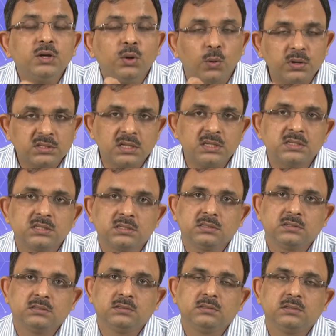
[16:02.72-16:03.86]
courses,
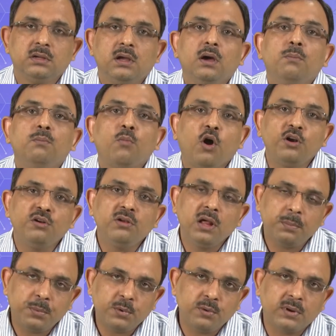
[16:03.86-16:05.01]
modular
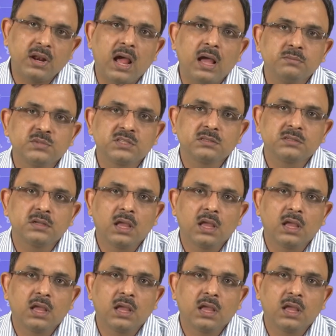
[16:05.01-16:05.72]
programs